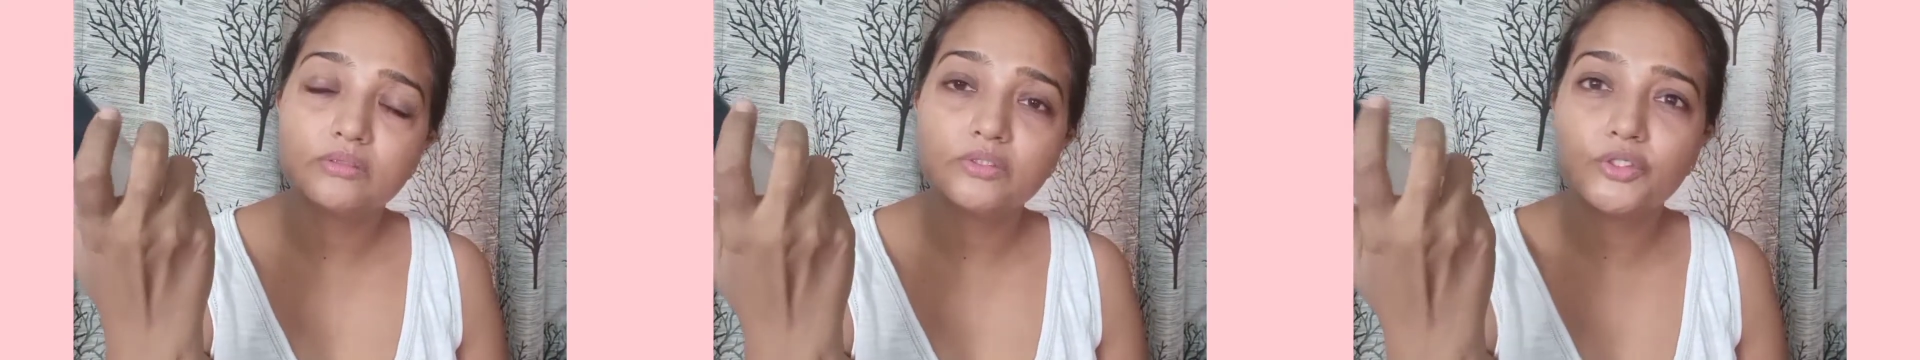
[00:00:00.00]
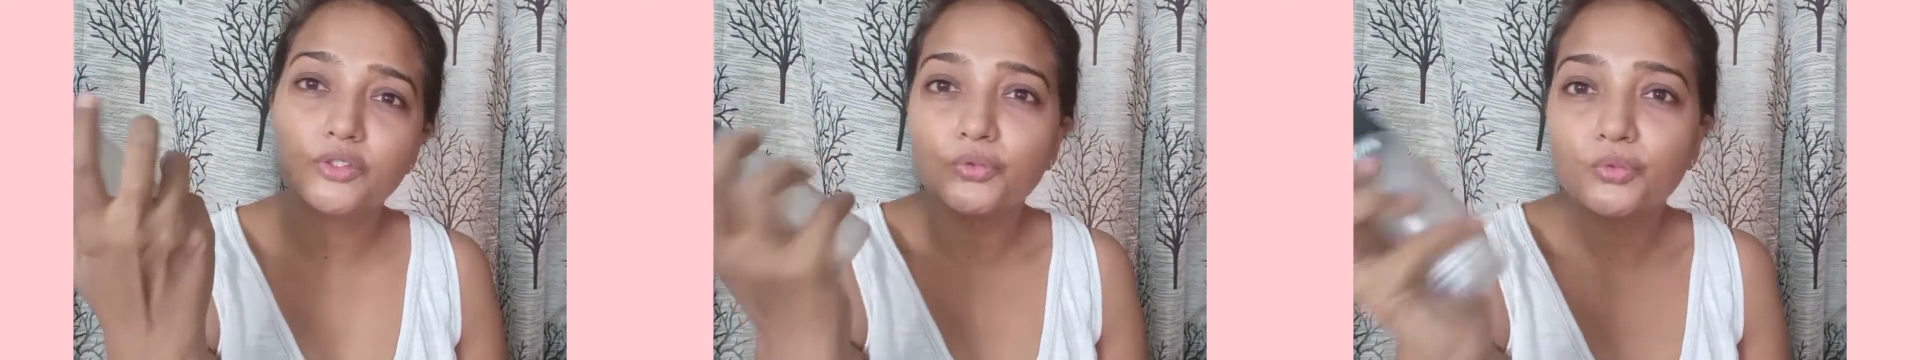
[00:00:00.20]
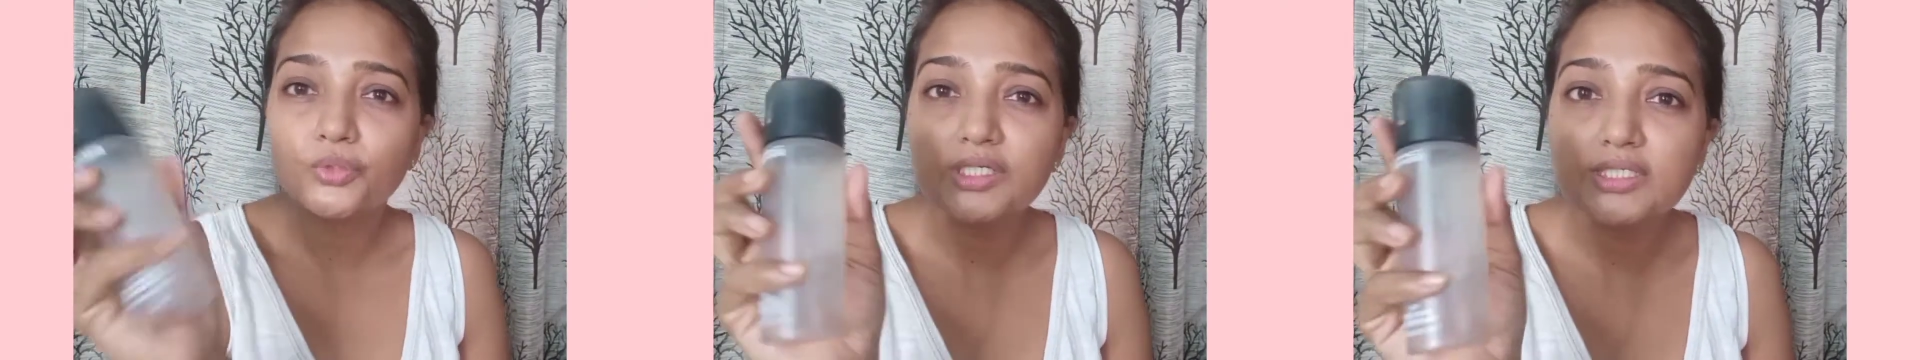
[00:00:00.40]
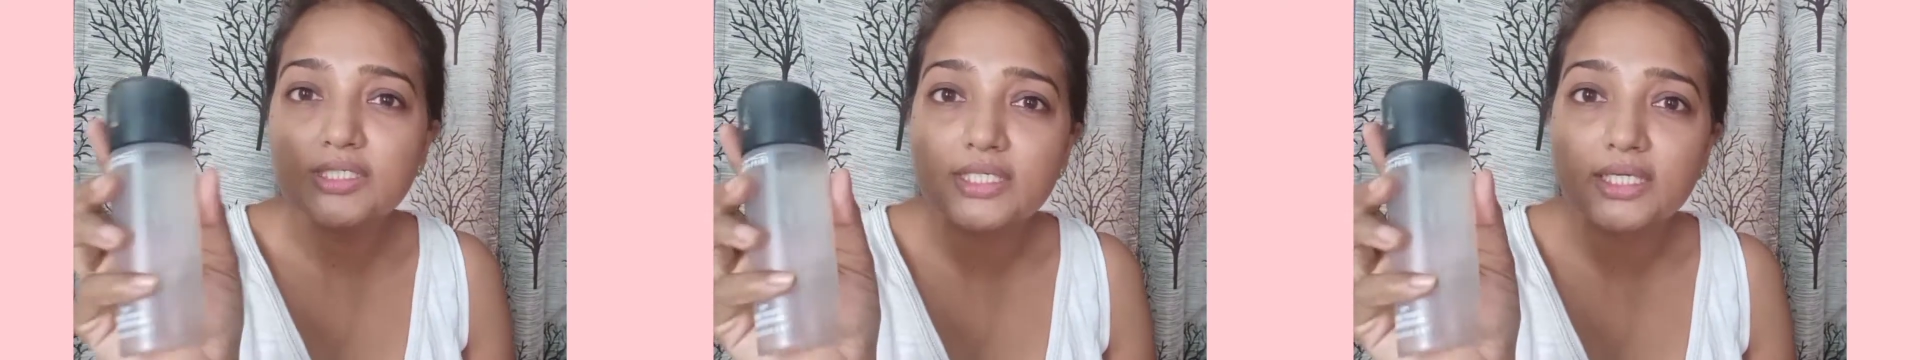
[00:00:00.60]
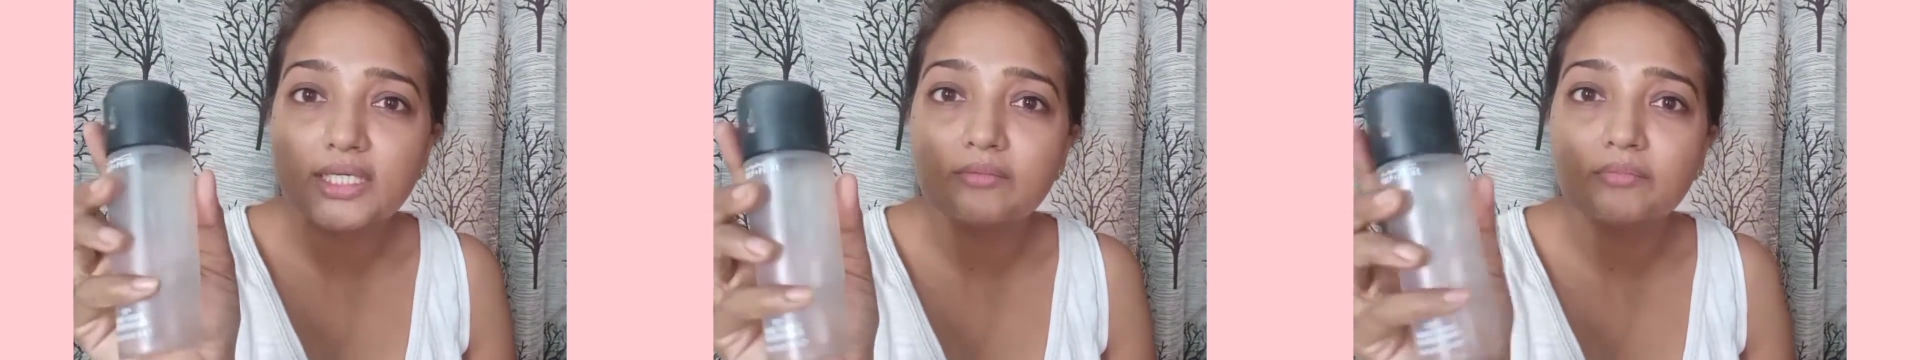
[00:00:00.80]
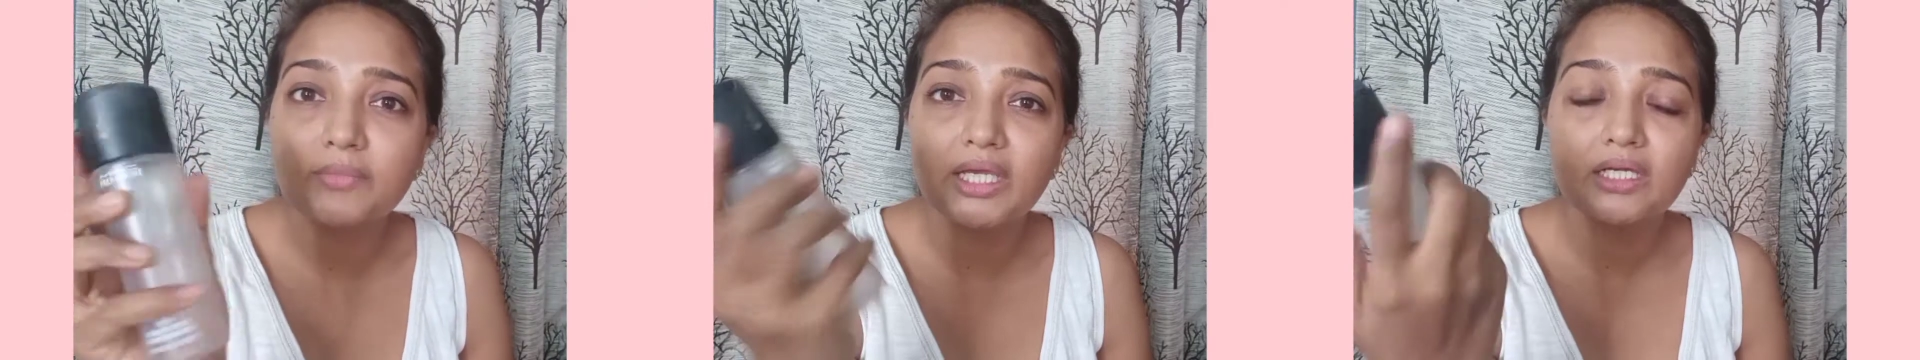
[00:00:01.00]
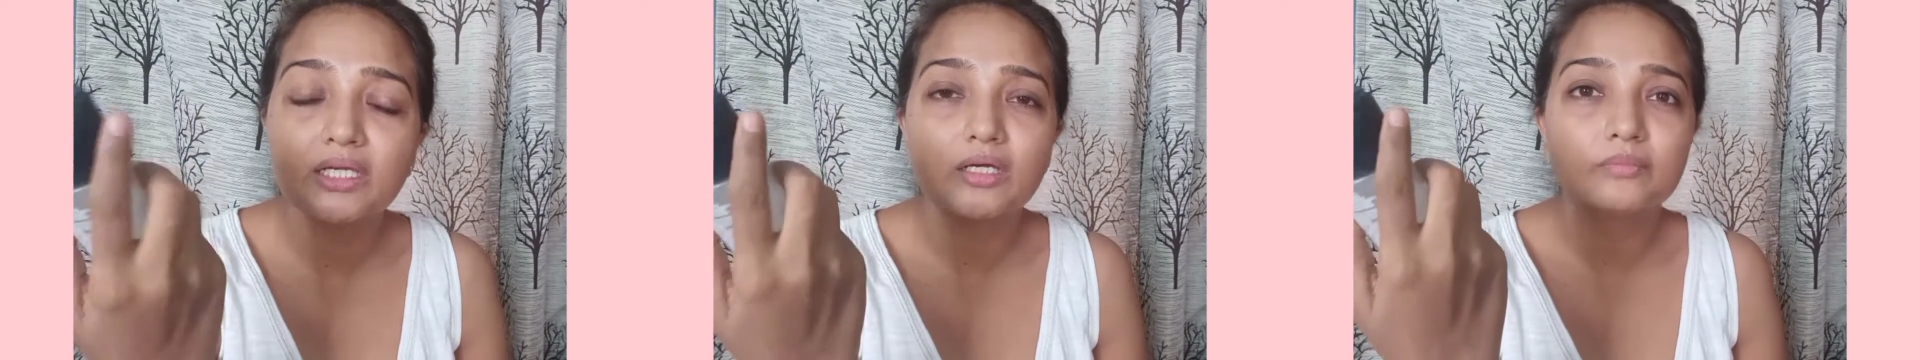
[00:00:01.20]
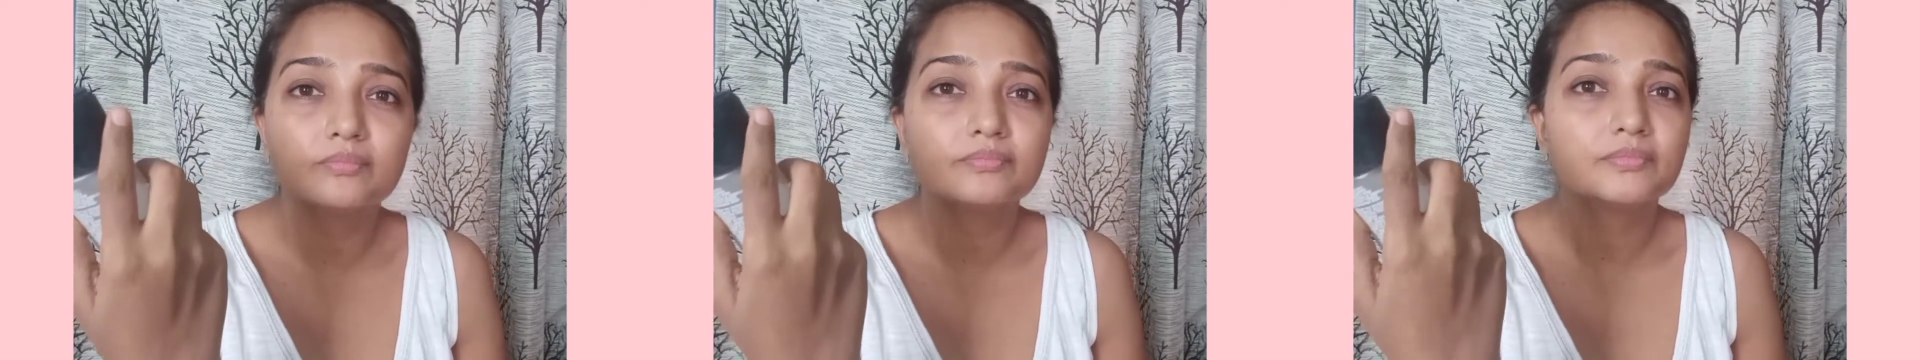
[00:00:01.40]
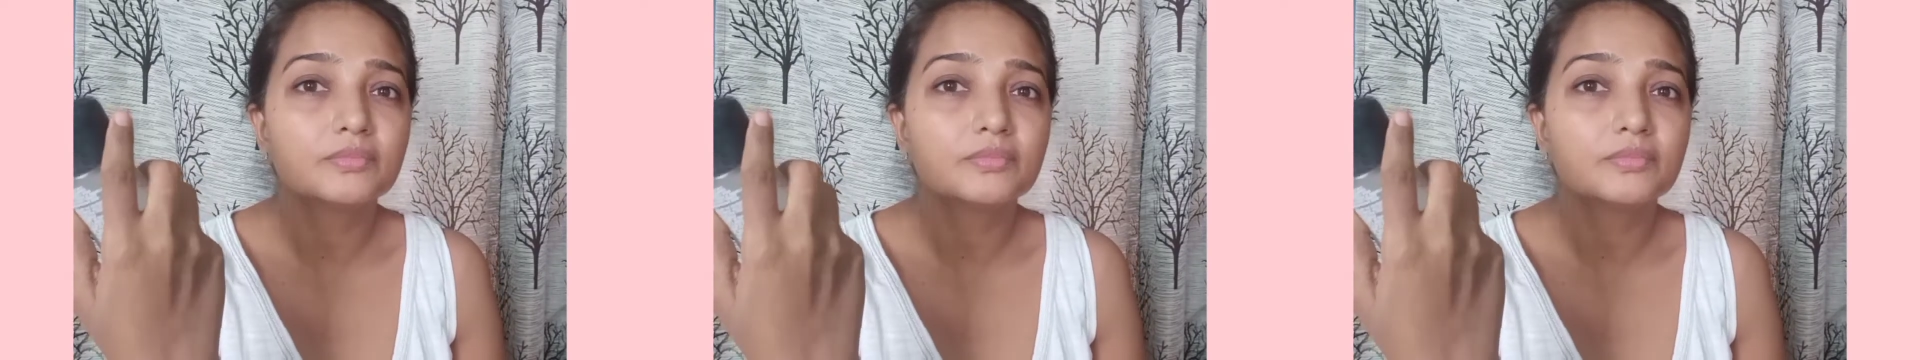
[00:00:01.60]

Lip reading: dewy skin makeup